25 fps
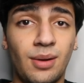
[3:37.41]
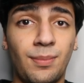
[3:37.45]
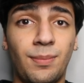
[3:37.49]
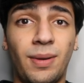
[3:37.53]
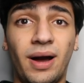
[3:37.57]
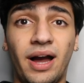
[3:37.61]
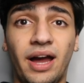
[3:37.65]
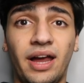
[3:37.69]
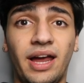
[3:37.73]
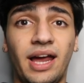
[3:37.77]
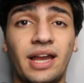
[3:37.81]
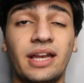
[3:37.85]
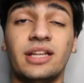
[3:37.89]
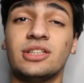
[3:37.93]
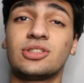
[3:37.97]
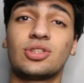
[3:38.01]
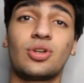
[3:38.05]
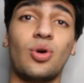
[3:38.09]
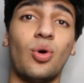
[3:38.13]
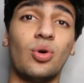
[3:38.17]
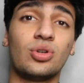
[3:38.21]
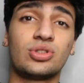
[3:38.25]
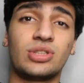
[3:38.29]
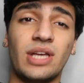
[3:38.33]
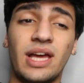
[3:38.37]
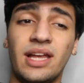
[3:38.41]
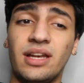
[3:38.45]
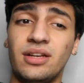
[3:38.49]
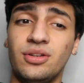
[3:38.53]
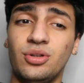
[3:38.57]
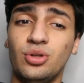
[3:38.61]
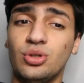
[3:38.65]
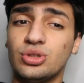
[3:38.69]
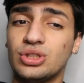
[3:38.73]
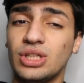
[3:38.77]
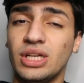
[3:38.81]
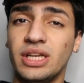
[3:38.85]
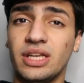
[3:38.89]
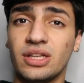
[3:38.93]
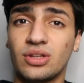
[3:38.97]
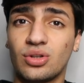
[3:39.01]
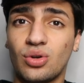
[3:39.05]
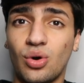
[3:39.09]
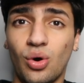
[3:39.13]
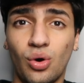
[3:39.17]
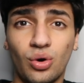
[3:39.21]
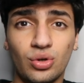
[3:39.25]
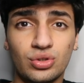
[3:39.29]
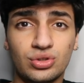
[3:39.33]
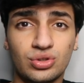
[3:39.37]
buy and it goes and usually it
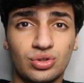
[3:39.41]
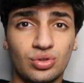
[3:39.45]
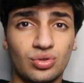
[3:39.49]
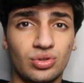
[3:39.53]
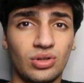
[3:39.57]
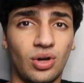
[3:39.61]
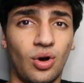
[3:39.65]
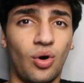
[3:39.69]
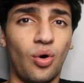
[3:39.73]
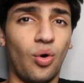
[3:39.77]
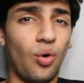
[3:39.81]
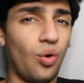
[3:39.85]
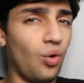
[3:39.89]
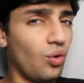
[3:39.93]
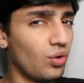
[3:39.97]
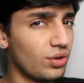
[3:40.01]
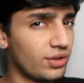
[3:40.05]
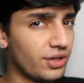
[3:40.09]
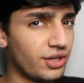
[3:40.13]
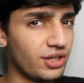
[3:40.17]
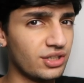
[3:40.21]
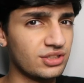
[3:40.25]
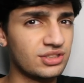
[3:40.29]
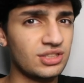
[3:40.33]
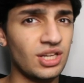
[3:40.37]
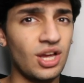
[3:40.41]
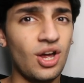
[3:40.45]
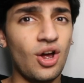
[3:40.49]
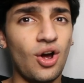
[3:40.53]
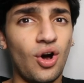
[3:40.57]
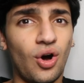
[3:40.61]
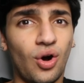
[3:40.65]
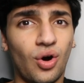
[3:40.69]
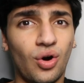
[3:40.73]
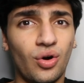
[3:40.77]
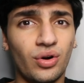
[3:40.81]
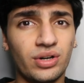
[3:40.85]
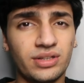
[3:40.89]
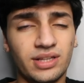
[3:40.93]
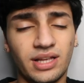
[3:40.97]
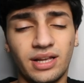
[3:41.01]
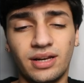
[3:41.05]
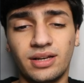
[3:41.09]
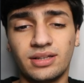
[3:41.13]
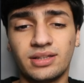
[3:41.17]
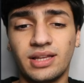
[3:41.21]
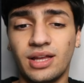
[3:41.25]
goes to the holders or they,